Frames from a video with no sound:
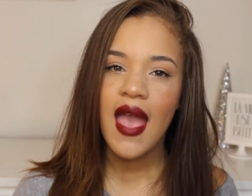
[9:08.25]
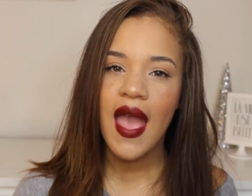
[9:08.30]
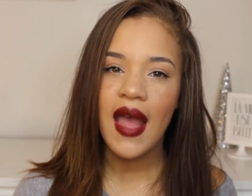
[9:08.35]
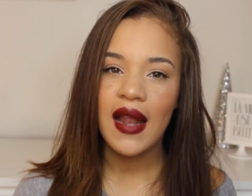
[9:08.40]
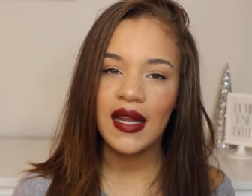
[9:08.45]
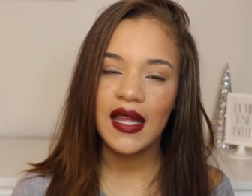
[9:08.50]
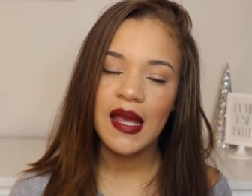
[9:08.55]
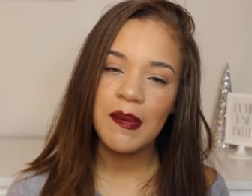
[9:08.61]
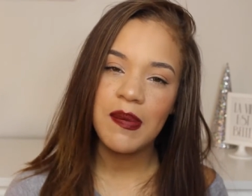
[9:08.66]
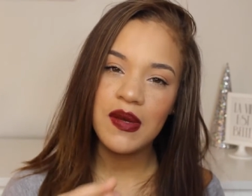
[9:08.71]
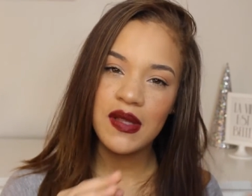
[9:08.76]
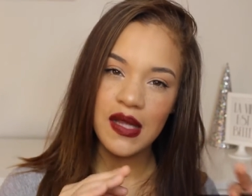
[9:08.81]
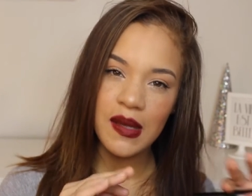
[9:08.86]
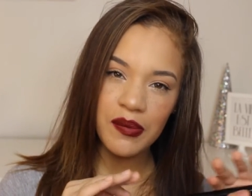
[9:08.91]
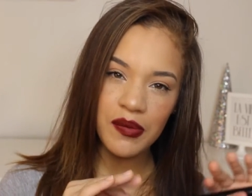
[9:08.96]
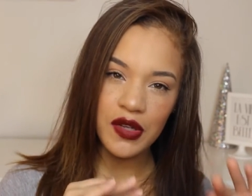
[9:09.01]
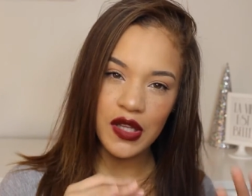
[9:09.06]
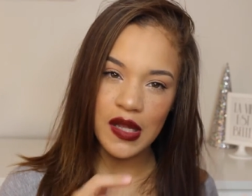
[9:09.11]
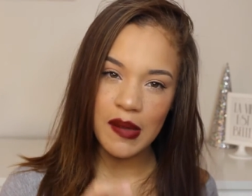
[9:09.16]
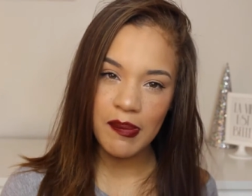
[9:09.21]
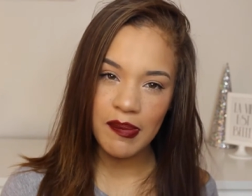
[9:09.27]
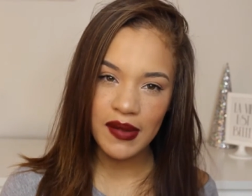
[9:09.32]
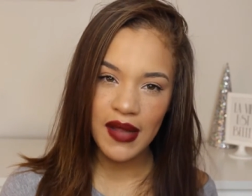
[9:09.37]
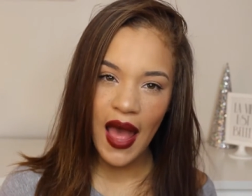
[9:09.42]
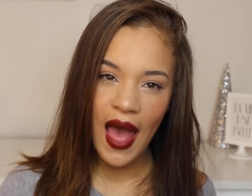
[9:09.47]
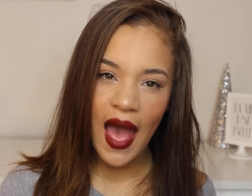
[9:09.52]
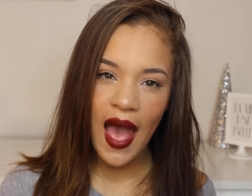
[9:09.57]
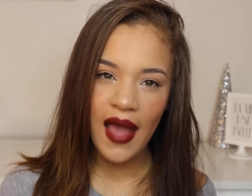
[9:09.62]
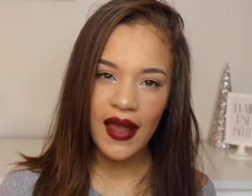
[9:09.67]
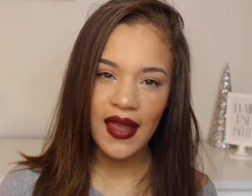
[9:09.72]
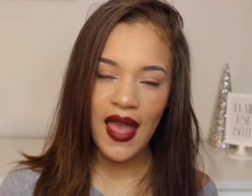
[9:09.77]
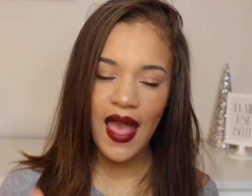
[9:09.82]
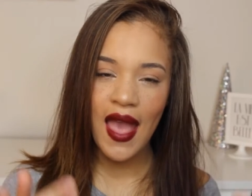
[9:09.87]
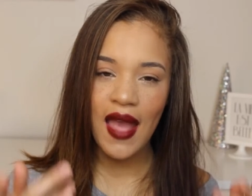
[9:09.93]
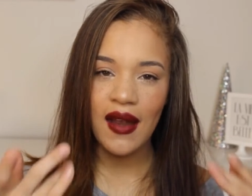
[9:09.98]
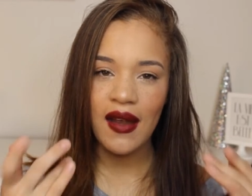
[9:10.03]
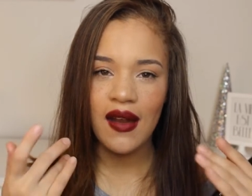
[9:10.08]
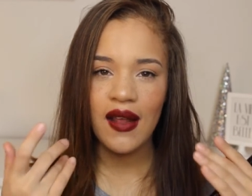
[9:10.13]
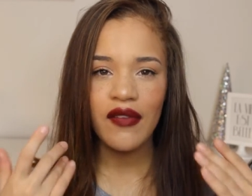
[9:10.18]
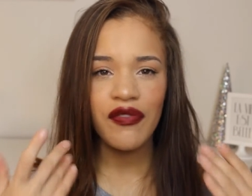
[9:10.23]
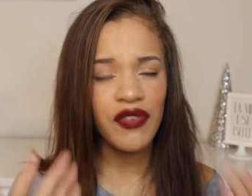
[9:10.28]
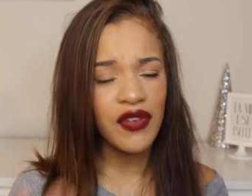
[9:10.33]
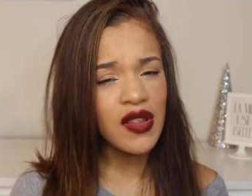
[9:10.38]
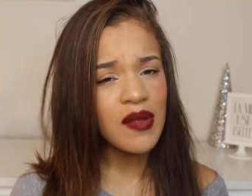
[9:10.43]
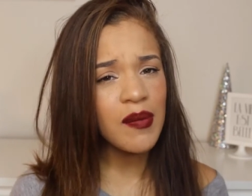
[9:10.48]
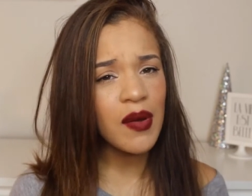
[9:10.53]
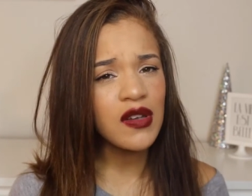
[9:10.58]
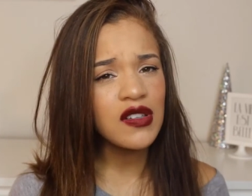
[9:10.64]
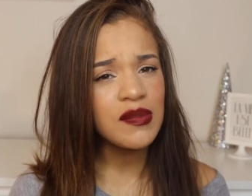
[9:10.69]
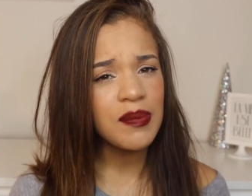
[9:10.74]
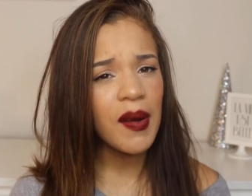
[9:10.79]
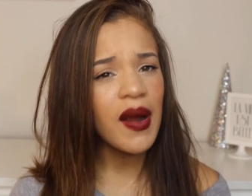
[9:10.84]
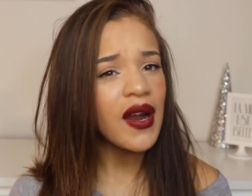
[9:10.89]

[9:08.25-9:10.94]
and keeping them really black and for the most